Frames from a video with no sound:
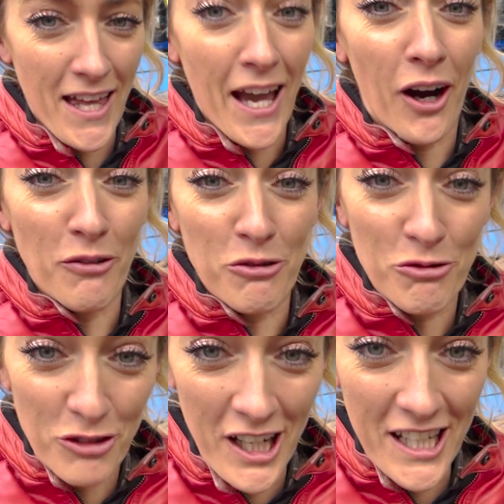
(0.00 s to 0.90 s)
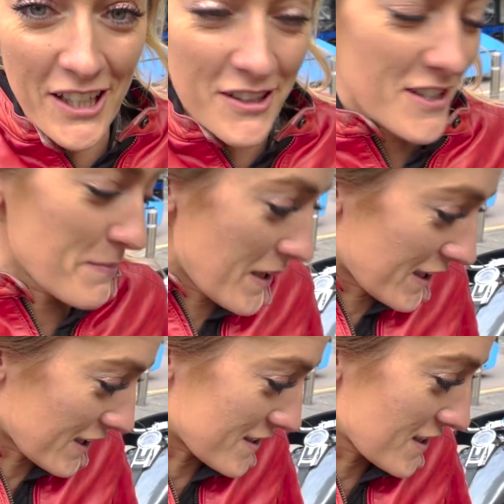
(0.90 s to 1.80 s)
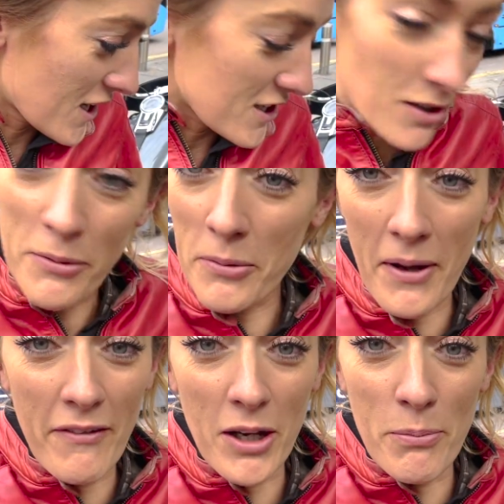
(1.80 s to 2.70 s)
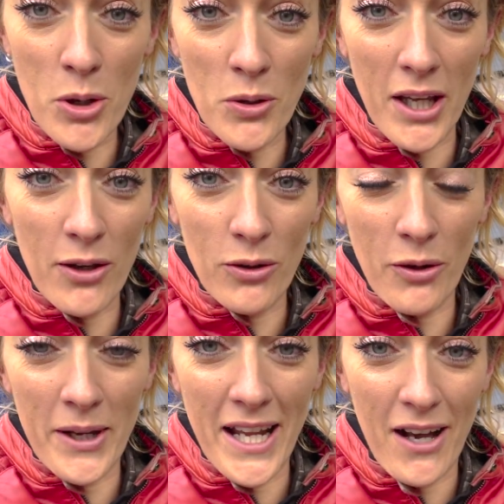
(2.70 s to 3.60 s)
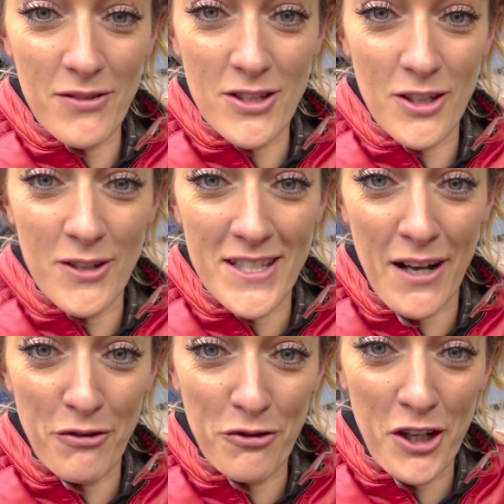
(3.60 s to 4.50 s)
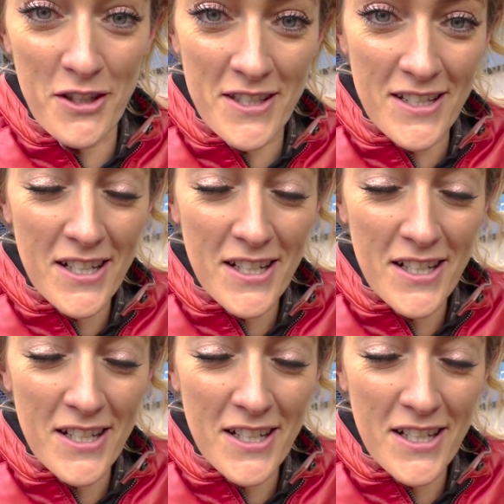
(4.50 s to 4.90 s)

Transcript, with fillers: They are really good speakers, so I'm going to be having a boogie all the way down to the south of France.